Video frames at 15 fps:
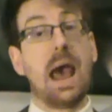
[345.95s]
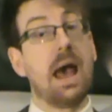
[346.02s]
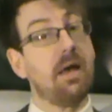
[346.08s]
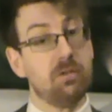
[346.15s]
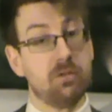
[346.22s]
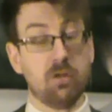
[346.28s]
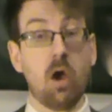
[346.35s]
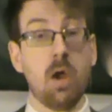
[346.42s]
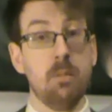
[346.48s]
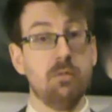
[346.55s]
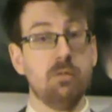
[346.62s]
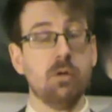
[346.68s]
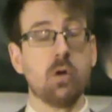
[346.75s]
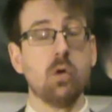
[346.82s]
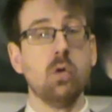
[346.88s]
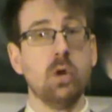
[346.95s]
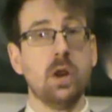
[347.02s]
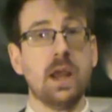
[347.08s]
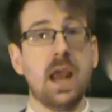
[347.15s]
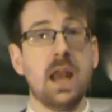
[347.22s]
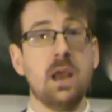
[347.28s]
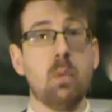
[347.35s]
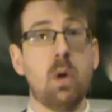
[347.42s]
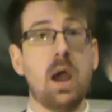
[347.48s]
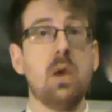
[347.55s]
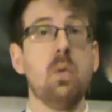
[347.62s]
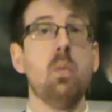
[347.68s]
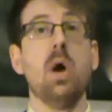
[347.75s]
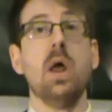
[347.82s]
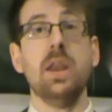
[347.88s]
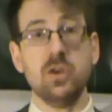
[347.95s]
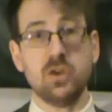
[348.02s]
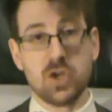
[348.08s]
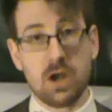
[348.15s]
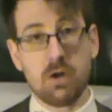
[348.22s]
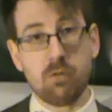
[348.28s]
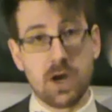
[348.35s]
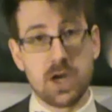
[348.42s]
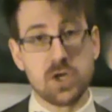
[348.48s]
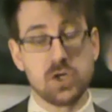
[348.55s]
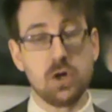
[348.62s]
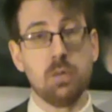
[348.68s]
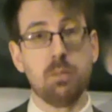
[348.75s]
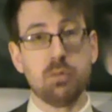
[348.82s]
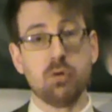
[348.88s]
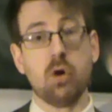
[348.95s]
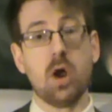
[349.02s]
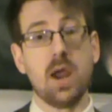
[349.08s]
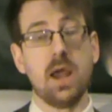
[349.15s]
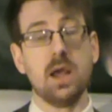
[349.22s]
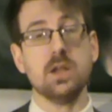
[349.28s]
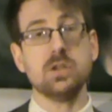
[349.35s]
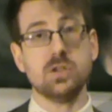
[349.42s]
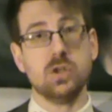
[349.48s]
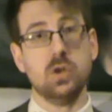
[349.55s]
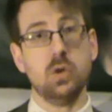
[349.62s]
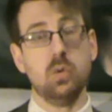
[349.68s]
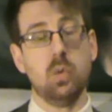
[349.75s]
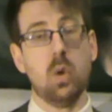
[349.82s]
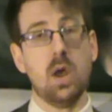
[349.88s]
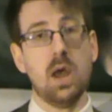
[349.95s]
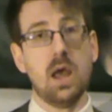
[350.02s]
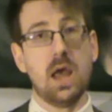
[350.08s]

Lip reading: at time of recording anyway, one generation prior to